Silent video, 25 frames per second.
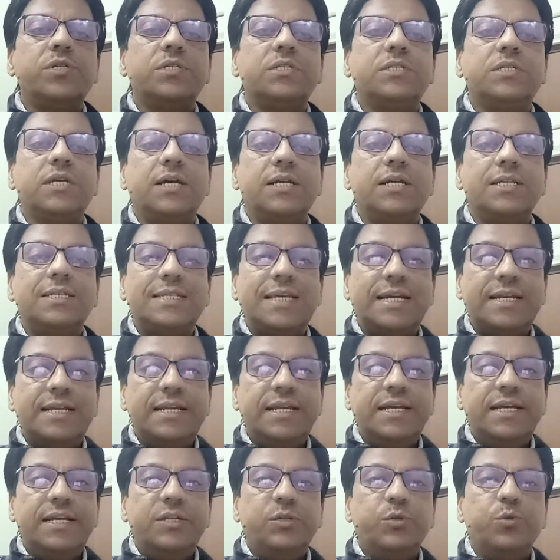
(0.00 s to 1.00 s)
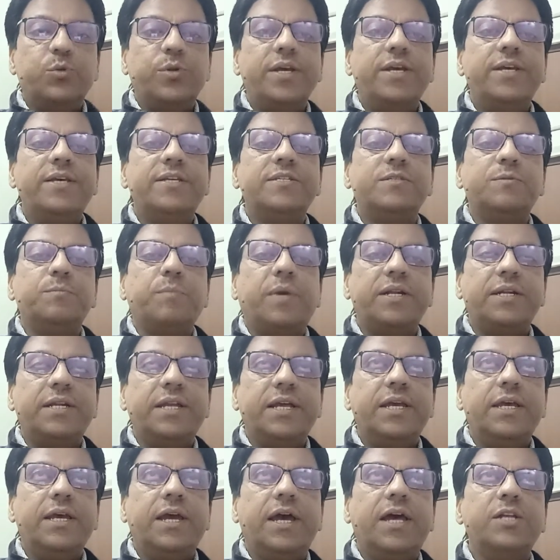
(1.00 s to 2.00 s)
Sunday, today is Monday,
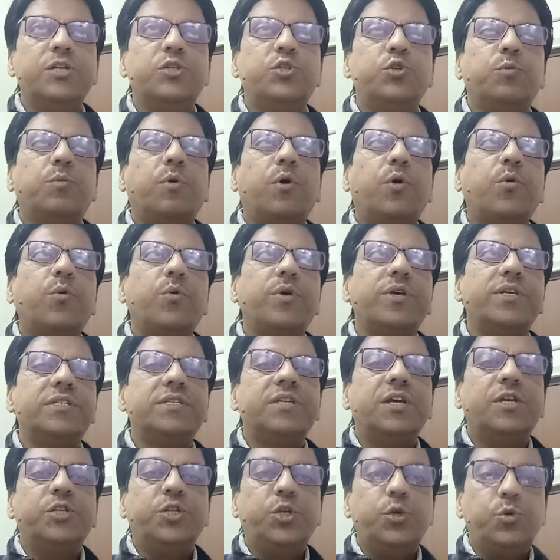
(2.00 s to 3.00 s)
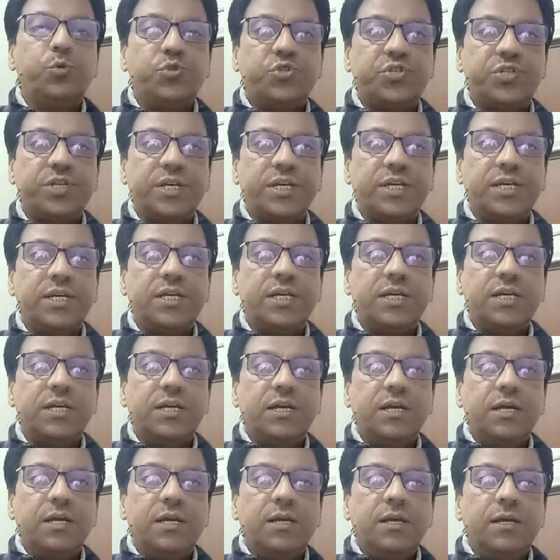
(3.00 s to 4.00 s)
and tomorrow is Tuesday.
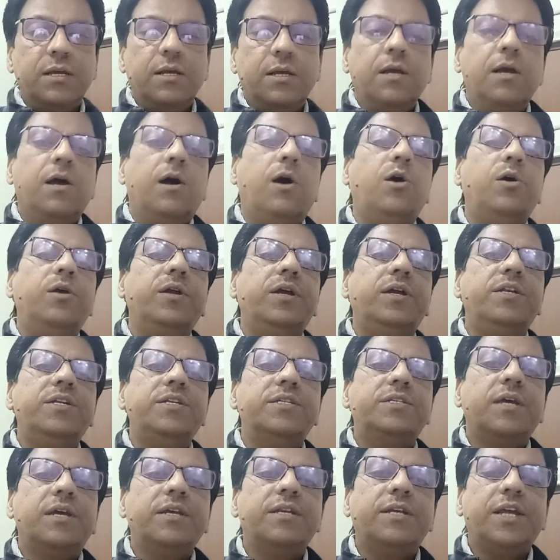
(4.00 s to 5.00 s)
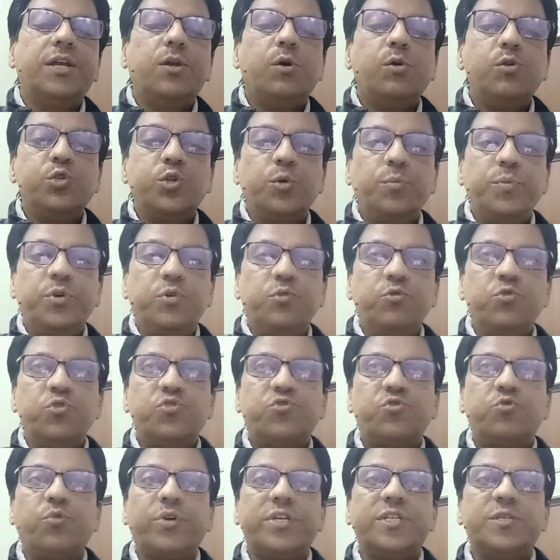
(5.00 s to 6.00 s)
Or it can also be used to
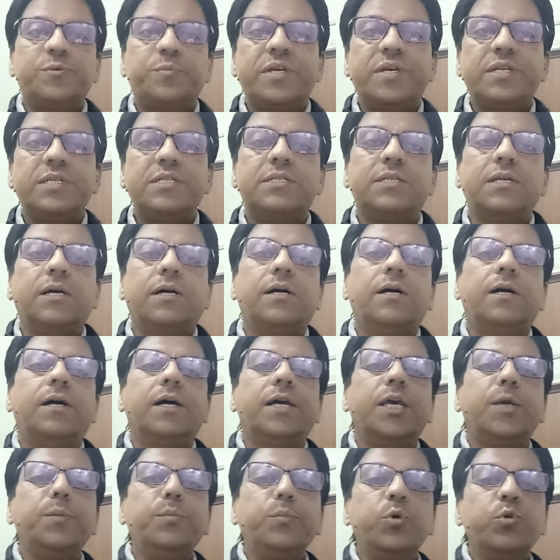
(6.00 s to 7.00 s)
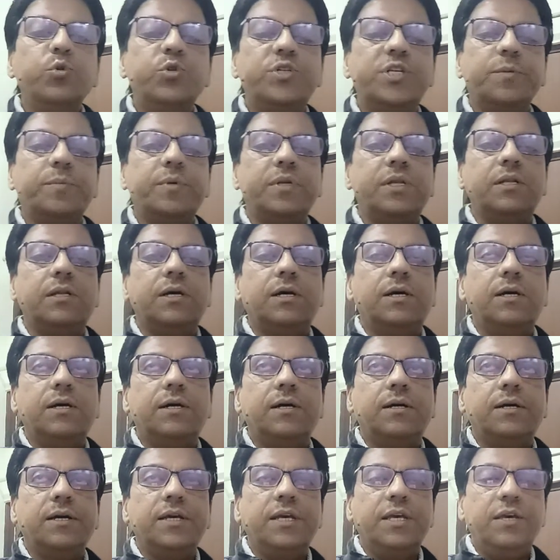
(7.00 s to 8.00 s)
express immutable
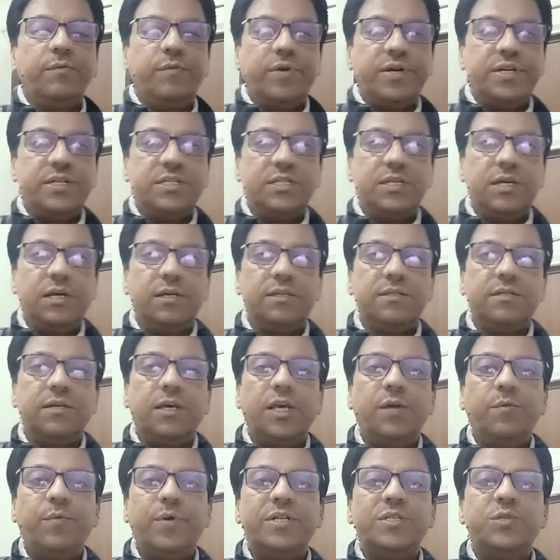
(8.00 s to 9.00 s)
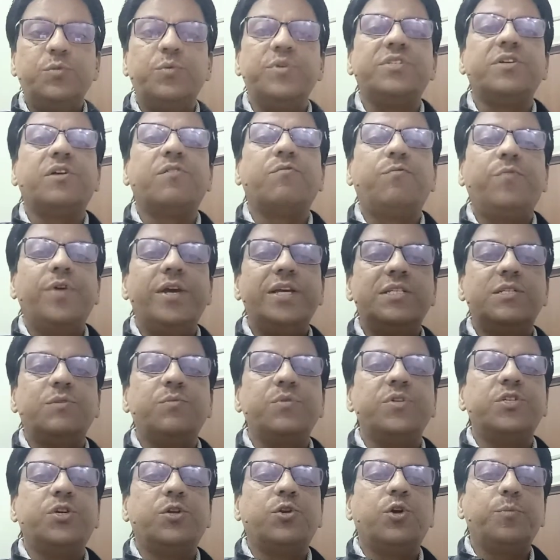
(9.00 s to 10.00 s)
events, events which are fixed, which
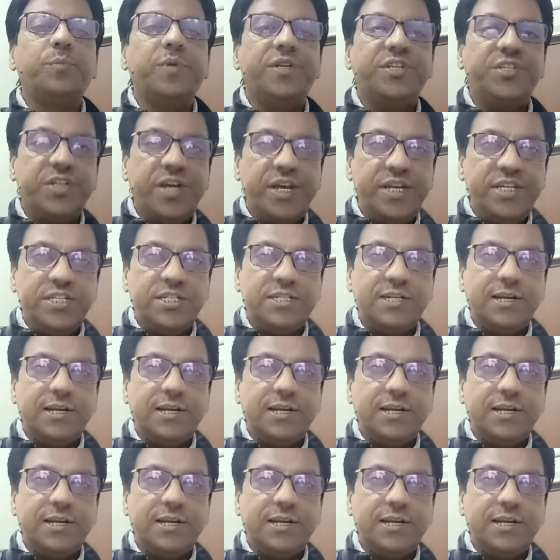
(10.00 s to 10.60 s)
cannot be changed.